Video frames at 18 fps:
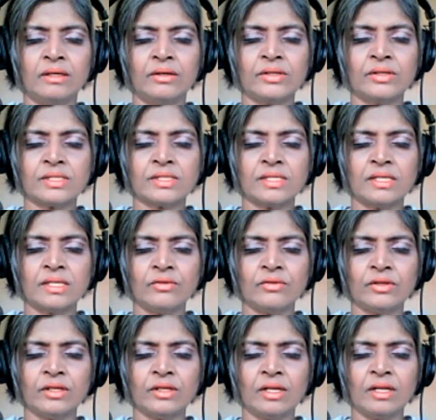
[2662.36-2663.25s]
Receive
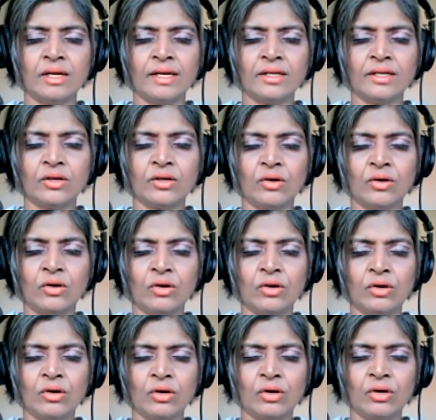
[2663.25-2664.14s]
the light
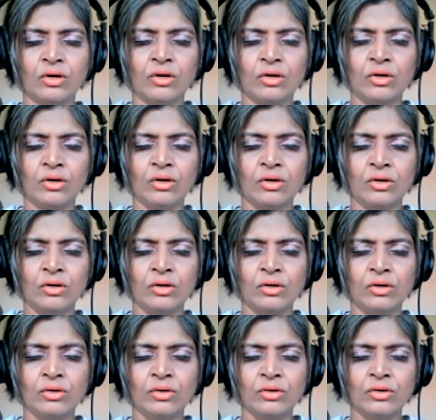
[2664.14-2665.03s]

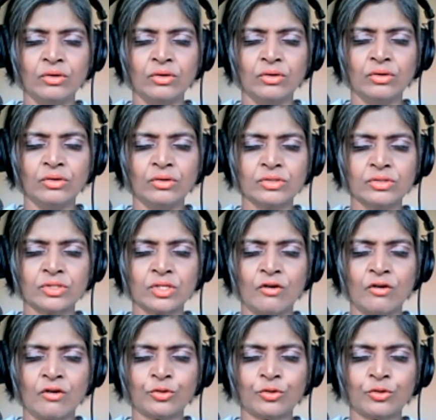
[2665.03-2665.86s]
codes of